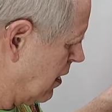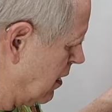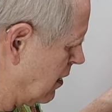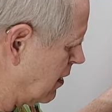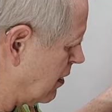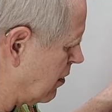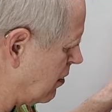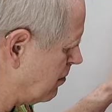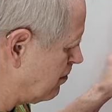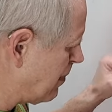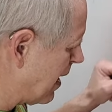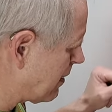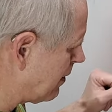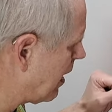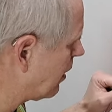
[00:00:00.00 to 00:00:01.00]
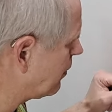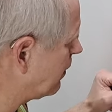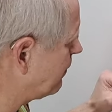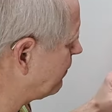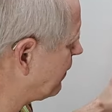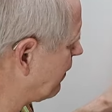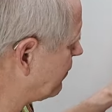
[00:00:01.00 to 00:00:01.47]
uh, about one
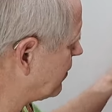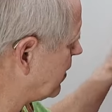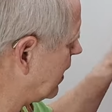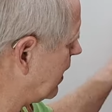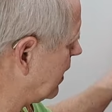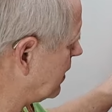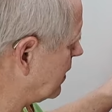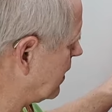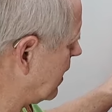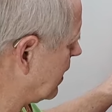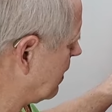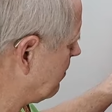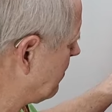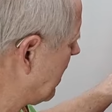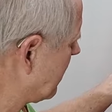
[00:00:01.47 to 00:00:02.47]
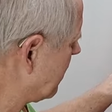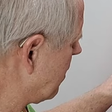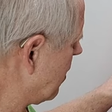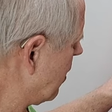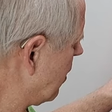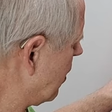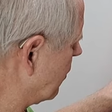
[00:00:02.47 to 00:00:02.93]
hundred fifteen and about
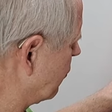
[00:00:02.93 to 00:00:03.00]
one